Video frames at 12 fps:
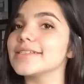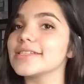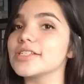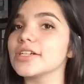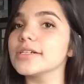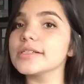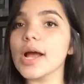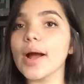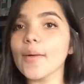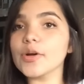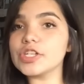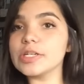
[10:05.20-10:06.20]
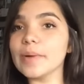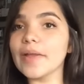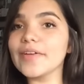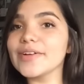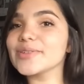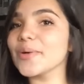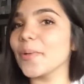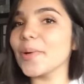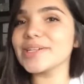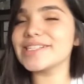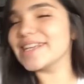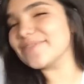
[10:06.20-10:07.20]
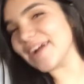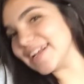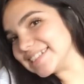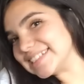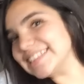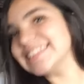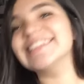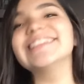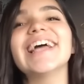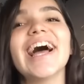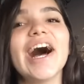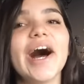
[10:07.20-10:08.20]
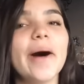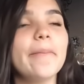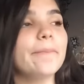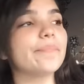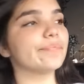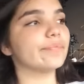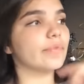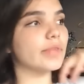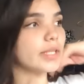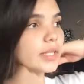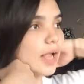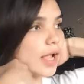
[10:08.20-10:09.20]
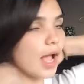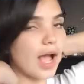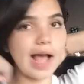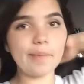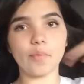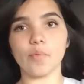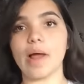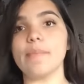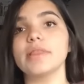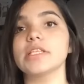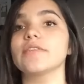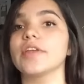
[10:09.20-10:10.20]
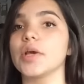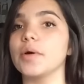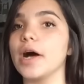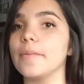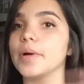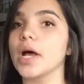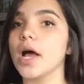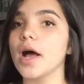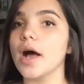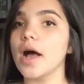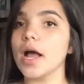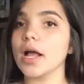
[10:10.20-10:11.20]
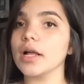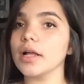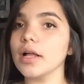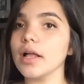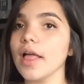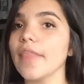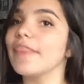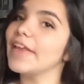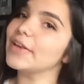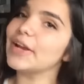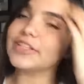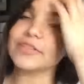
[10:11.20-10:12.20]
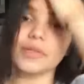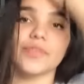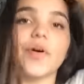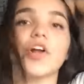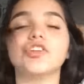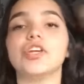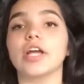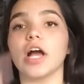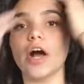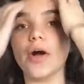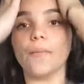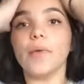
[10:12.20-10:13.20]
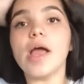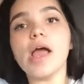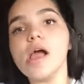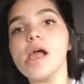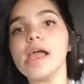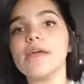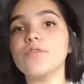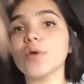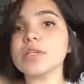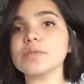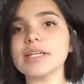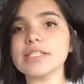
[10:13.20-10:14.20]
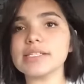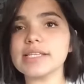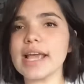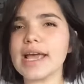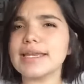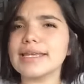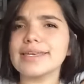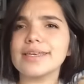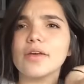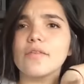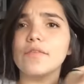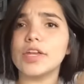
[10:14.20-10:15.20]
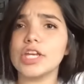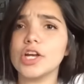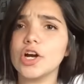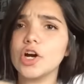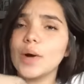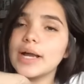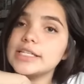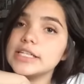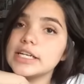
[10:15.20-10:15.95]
Sisters, or Cheetah Brothers, or Cheetah Friends, I'm wrapping this video up. Thank you guys so much for watching. If you guys would like to see any video